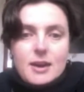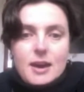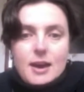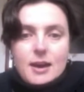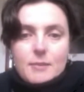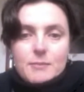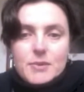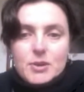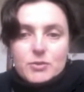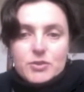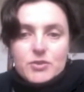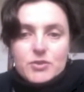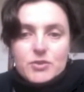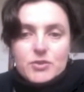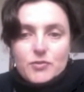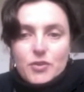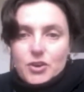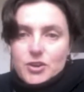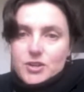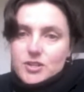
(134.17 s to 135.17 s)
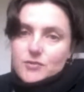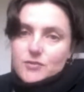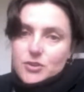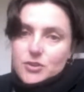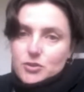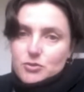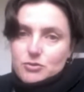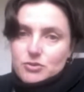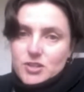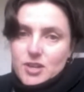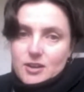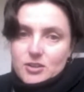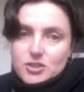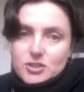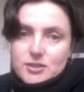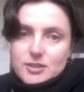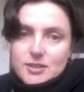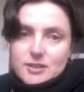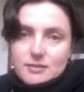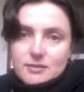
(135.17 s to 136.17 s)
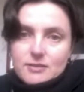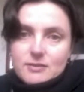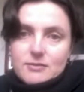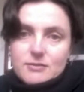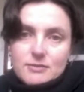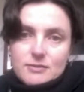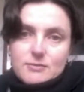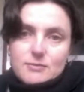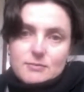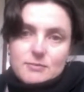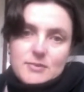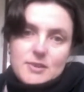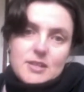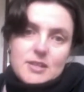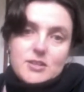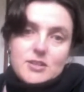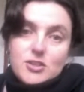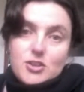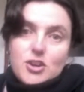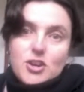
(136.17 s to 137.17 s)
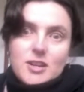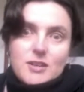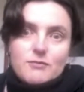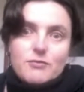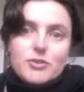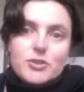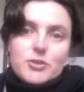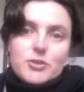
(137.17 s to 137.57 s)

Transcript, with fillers: um, it was very difficult to actually exert